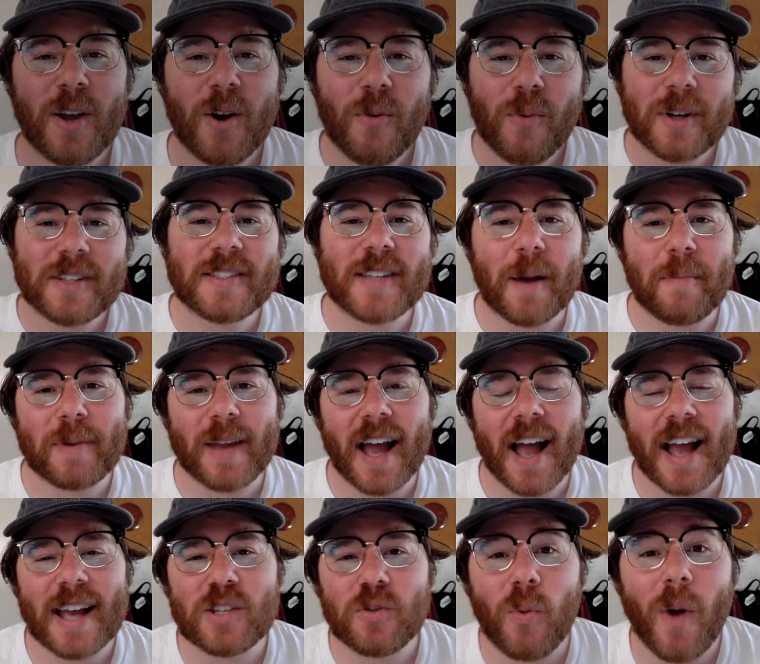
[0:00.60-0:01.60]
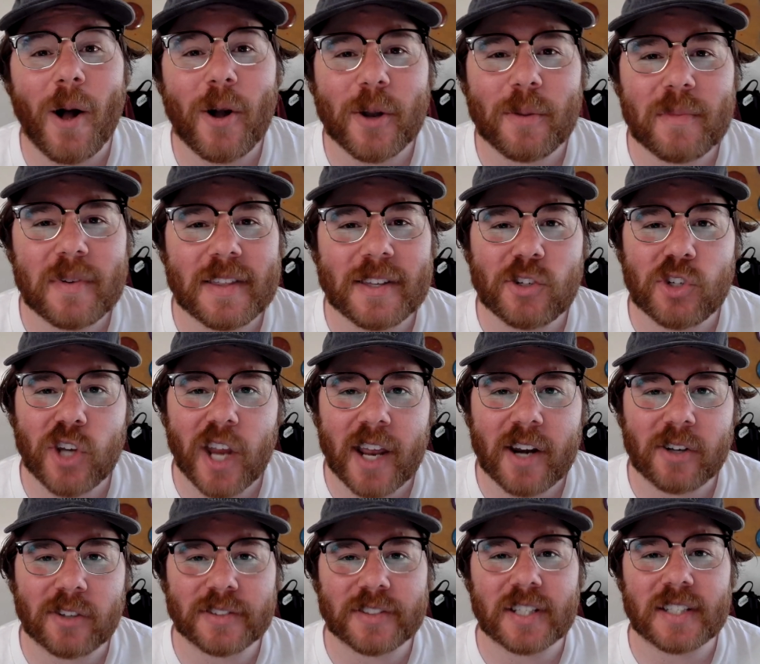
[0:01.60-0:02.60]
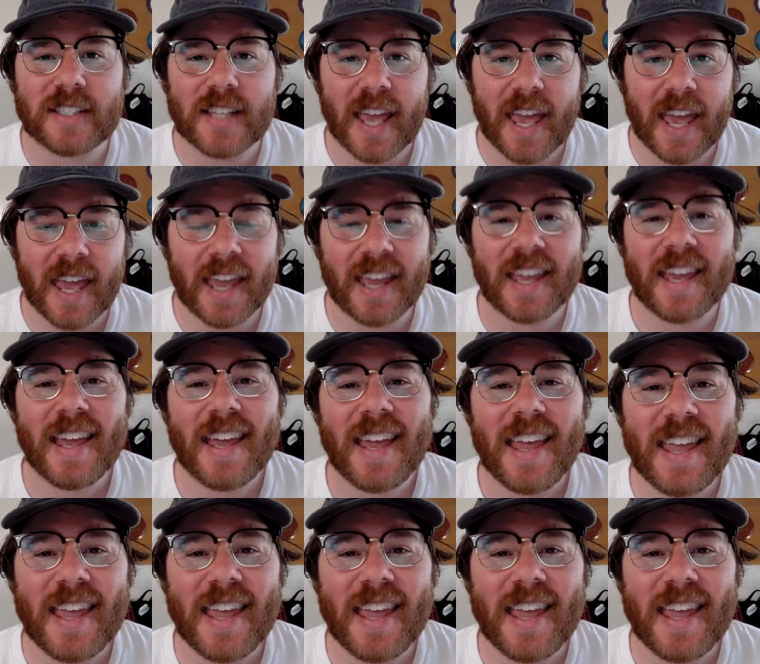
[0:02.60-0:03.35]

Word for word: What's up, guys? Welcome to the channel today.